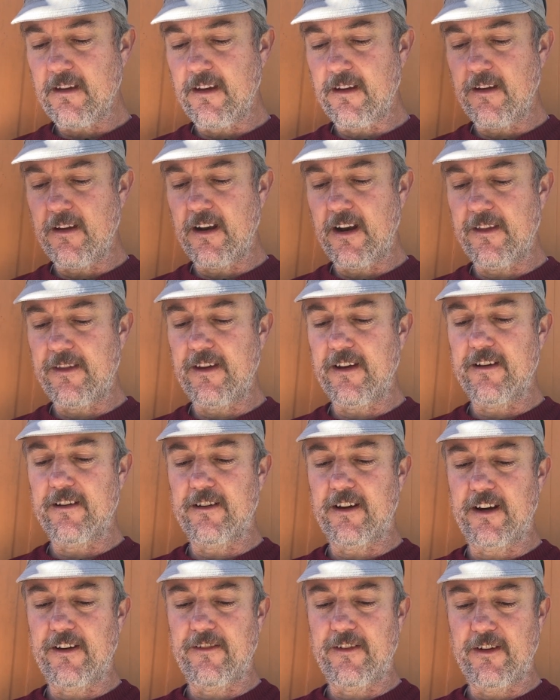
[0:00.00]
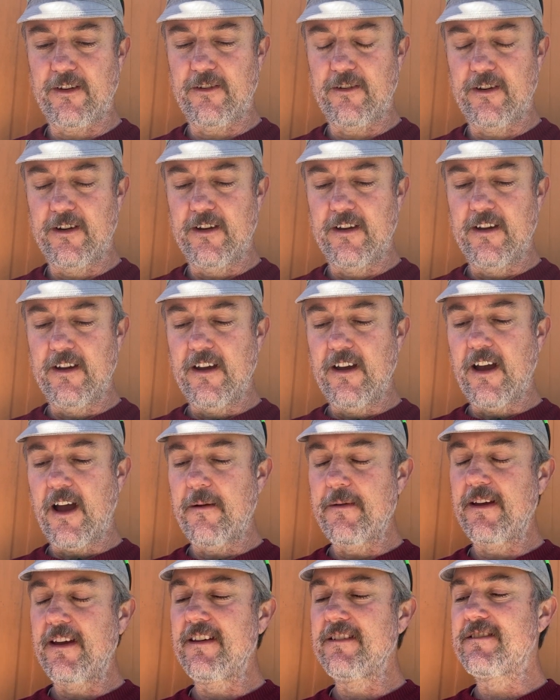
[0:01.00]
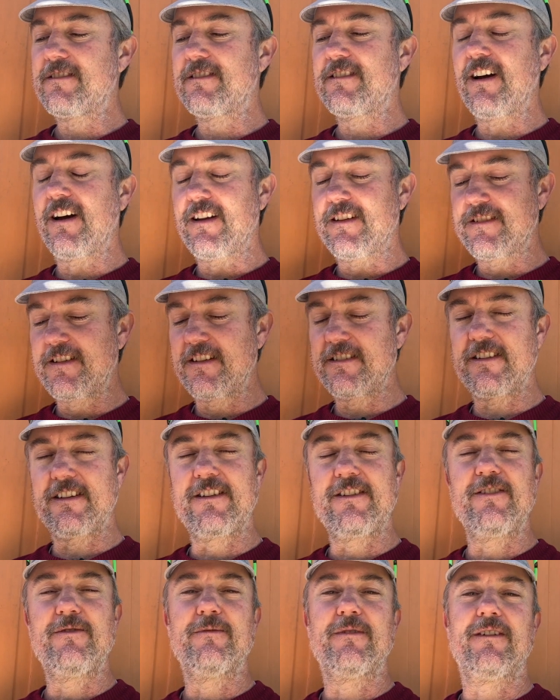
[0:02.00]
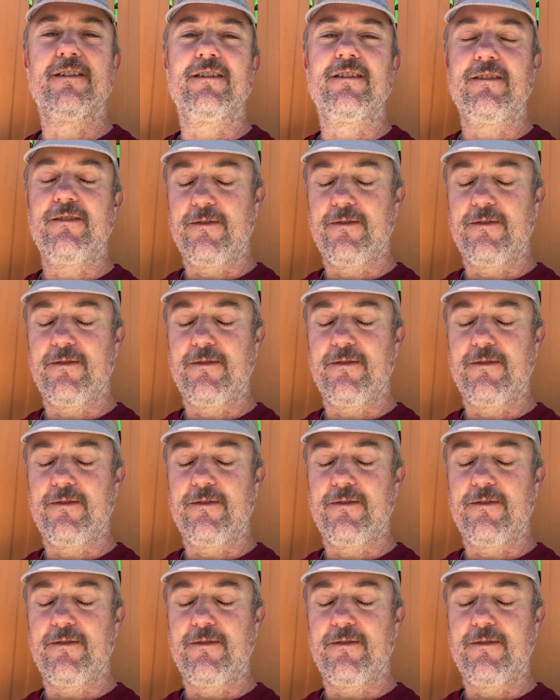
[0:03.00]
And I think a lot of you, I mean, he's got a sense of humor.